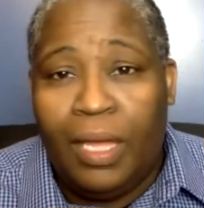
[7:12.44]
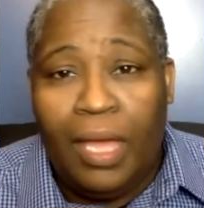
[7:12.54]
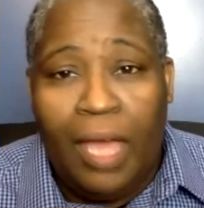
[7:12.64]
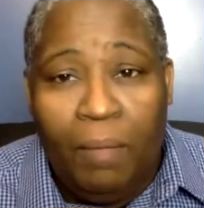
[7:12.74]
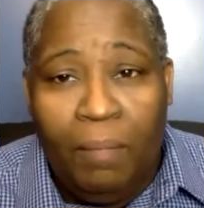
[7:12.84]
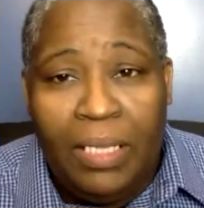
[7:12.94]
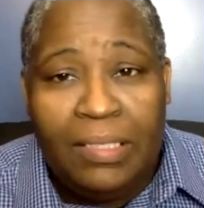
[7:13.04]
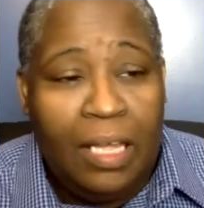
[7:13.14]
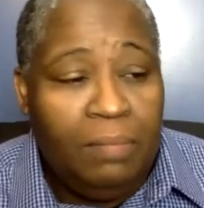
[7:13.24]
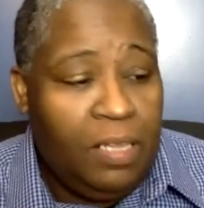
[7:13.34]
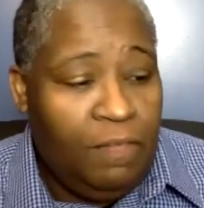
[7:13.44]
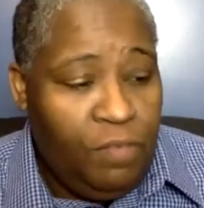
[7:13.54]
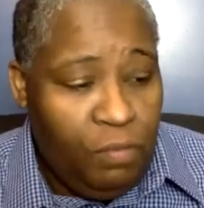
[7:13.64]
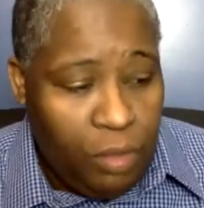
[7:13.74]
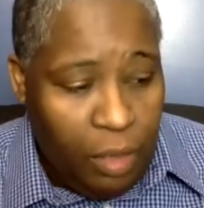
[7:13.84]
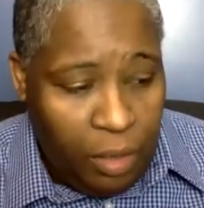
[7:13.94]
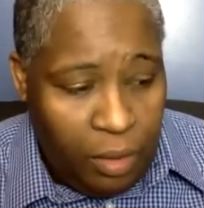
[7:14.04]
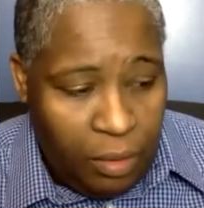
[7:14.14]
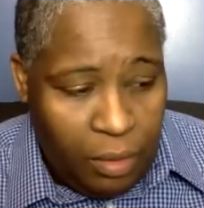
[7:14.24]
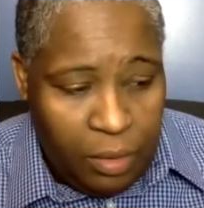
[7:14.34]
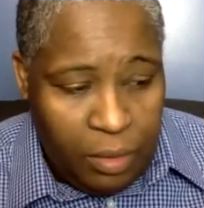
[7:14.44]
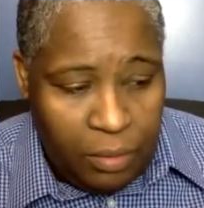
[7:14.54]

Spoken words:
How many times have you learned,